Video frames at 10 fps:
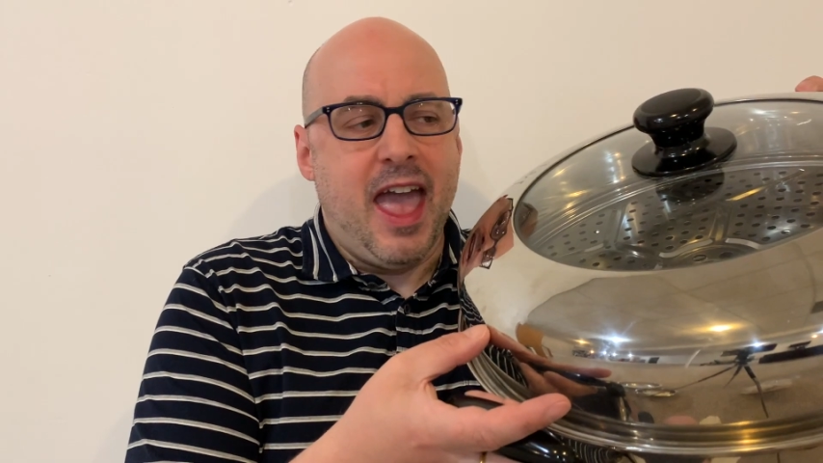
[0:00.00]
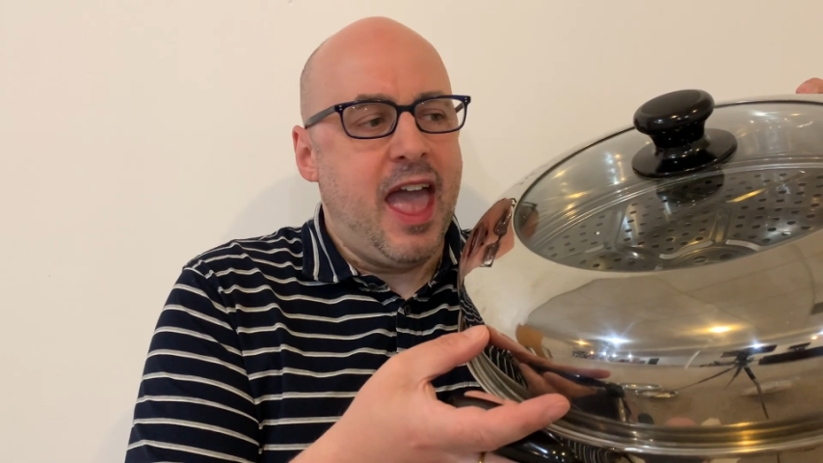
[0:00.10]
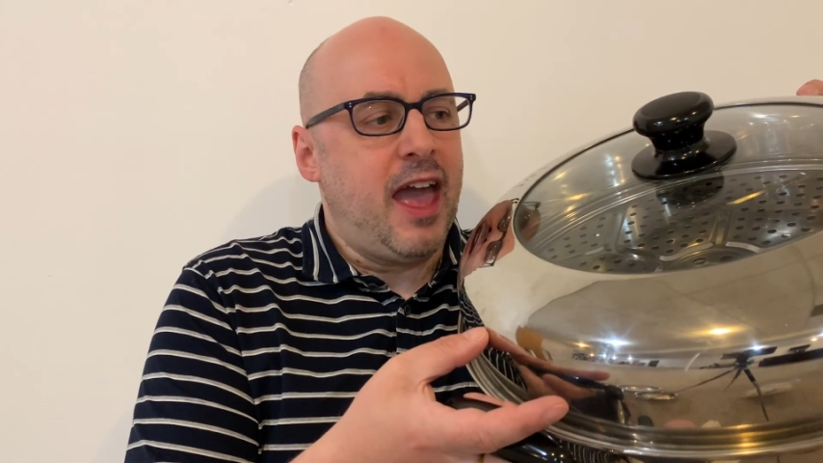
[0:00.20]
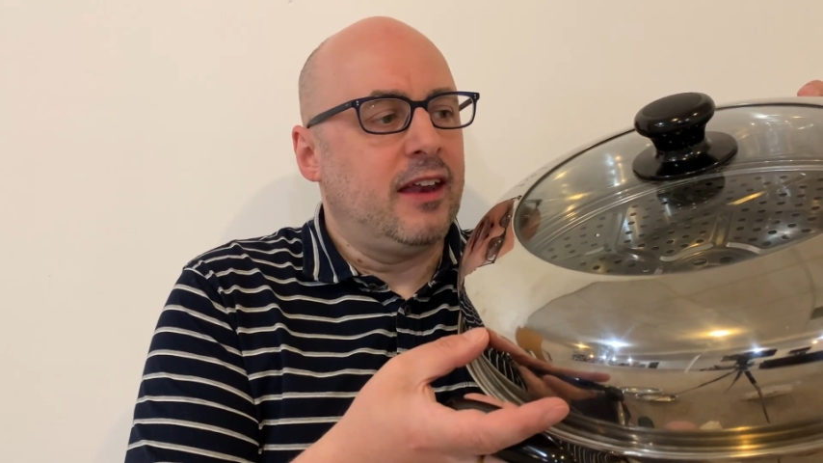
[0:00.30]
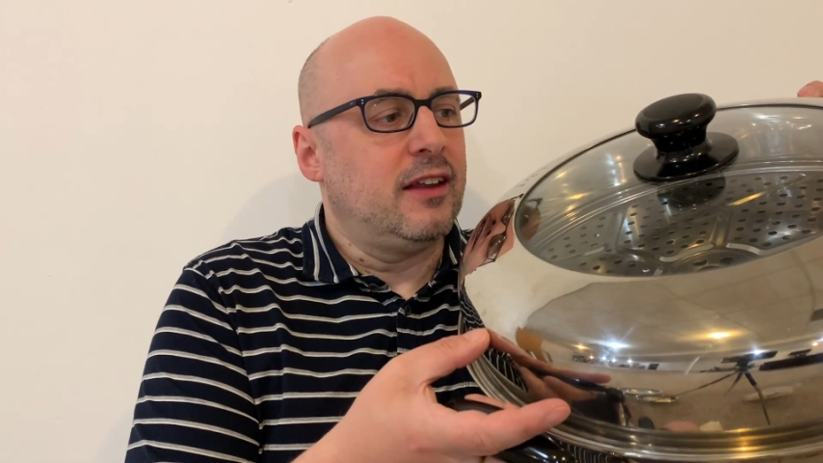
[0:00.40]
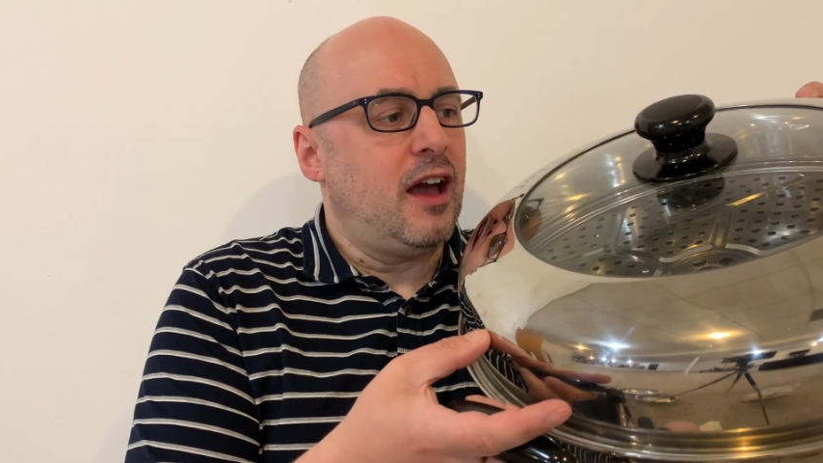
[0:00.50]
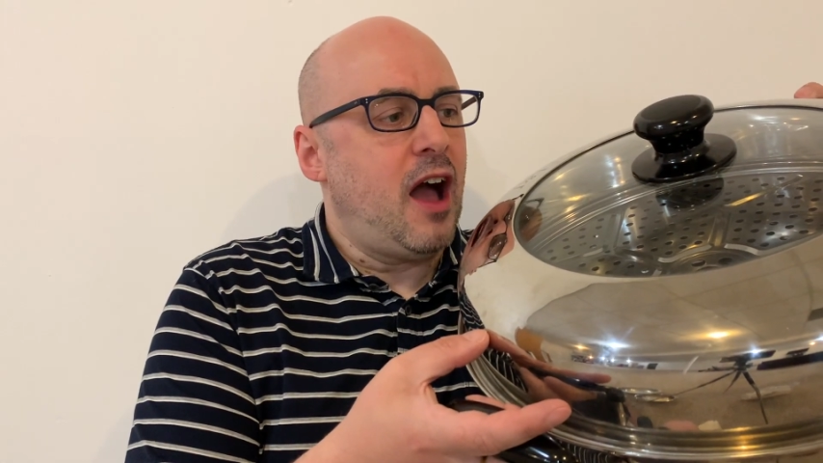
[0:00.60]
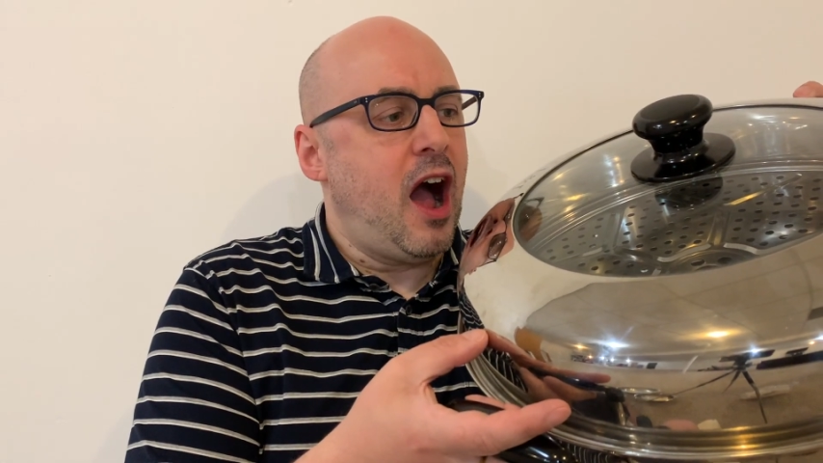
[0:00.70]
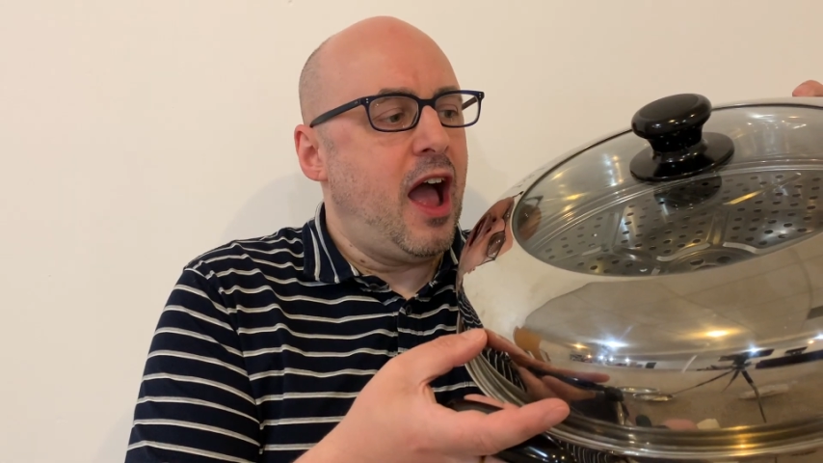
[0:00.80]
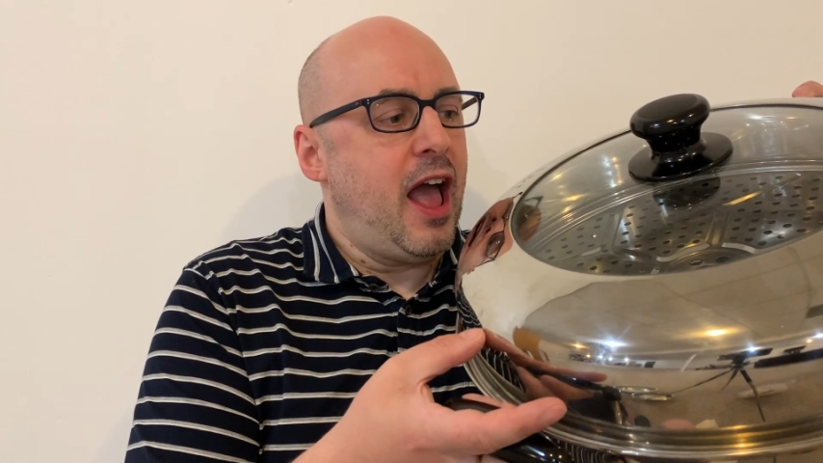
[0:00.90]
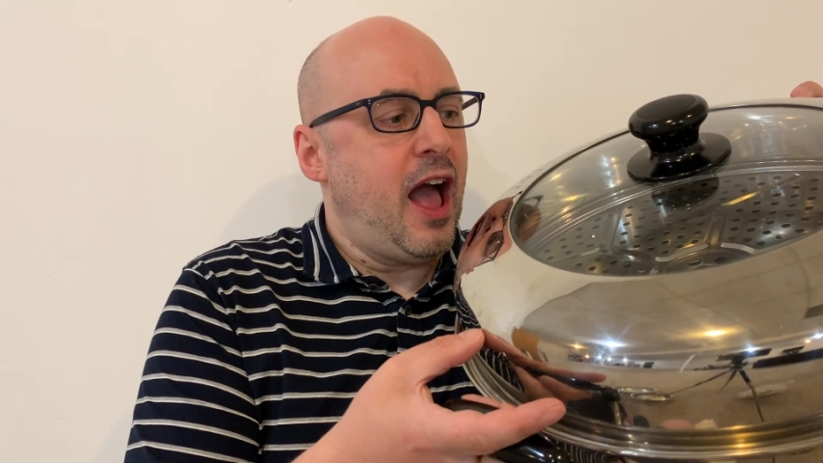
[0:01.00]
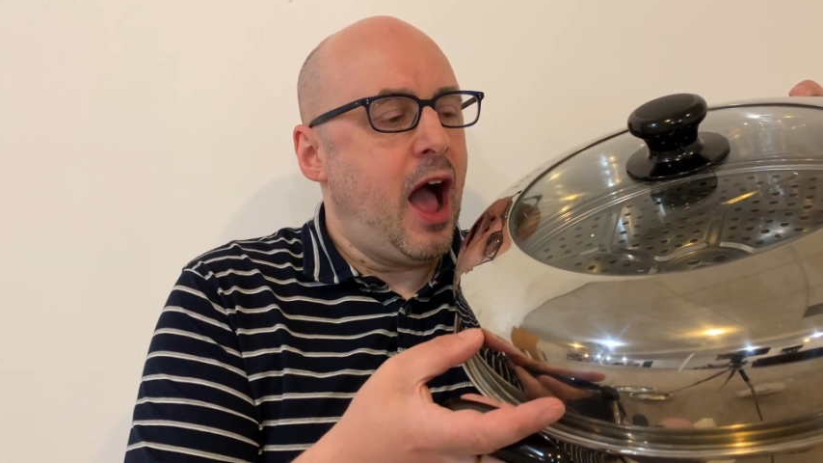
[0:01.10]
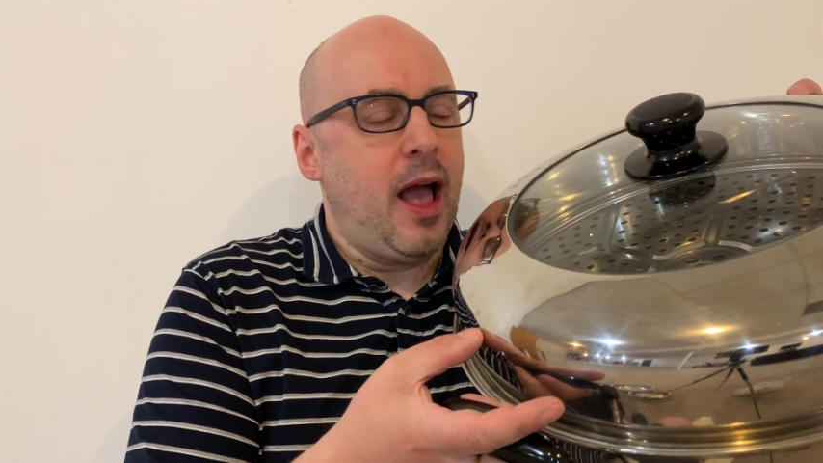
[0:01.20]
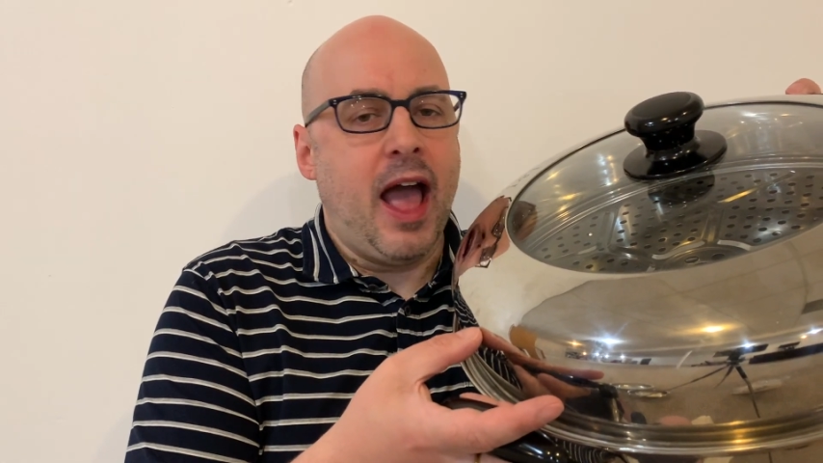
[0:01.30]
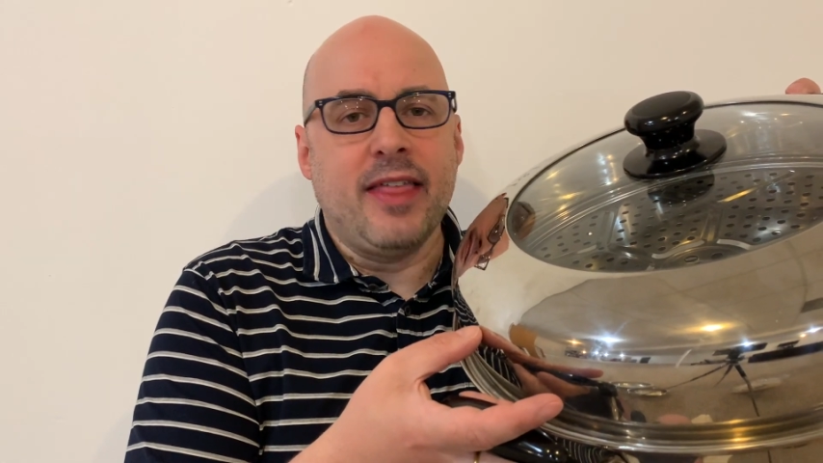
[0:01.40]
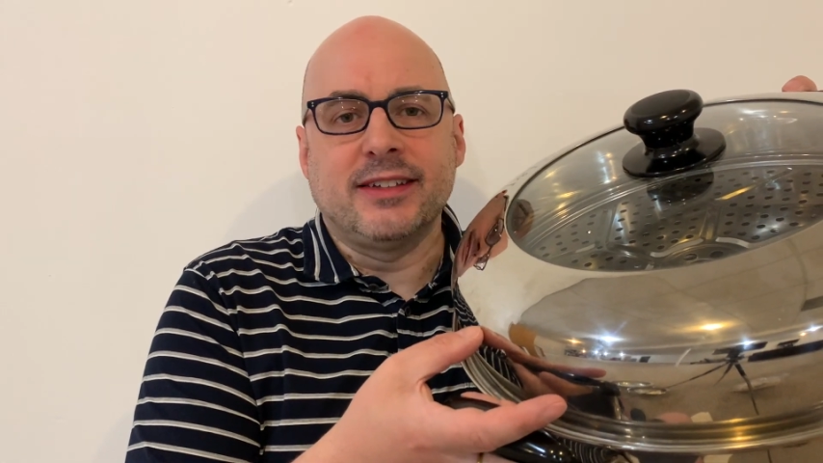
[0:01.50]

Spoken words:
And at